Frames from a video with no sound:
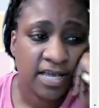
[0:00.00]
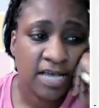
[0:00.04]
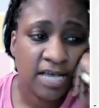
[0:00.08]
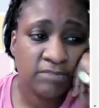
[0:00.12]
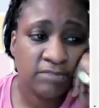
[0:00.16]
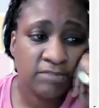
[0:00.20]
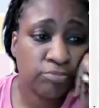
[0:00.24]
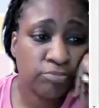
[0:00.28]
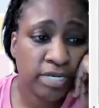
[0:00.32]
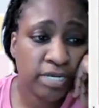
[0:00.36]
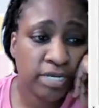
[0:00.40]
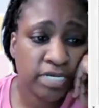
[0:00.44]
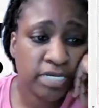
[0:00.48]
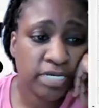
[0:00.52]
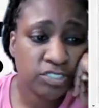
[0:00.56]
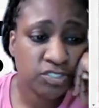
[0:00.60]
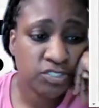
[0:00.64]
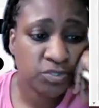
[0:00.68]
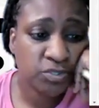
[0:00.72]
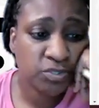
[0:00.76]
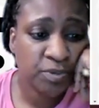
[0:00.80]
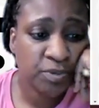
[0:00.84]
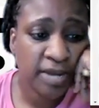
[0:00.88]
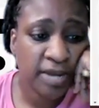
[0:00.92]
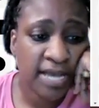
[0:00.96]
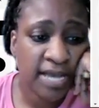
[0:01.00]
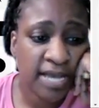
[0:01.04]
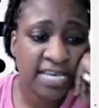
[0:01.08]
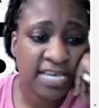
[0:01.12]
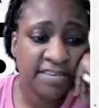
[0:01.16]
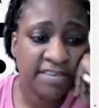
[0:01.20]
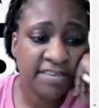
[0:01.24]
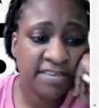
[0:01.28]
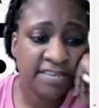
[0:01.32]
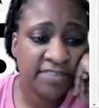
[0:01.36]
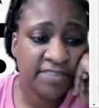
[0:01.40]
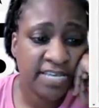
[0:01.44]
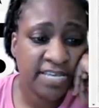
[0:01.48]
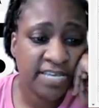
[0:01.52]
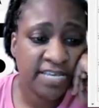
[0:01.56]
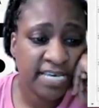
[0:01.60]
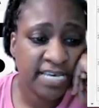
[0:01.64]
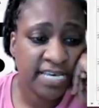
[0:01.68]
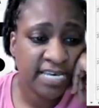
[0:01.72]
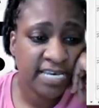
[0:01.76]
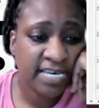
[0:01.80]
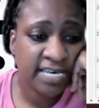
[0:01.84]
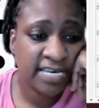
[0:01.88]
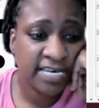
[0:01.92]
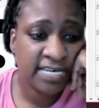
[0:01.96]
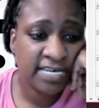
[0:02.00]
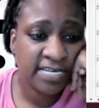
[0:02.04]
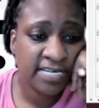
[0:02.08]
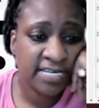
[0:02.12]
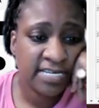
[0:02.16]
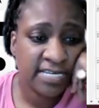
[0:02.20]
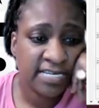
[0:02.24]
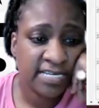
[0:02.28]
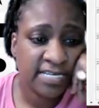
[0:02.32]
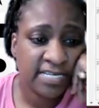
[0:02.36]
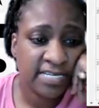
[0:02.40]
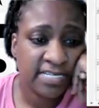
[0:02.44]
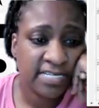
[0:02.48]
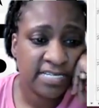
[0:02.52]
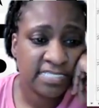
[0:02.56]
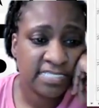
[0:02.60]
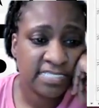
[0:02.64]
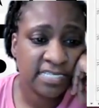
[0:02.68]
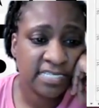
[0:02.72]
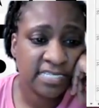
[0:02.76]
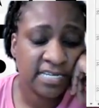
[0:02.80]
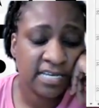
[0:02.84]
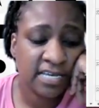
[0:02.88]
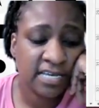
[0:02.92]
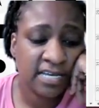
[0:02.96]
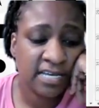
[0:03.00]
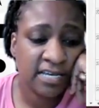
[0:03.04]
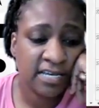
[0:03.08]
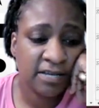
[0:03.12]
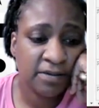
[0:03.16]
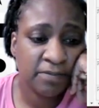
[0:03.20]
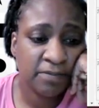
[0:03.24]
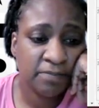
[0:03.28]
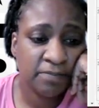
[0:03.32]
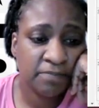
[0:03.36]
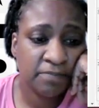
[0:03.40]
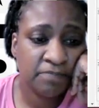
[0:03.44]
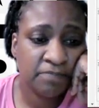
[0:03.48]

I'm just gonna bring in a square. I keep forgetting to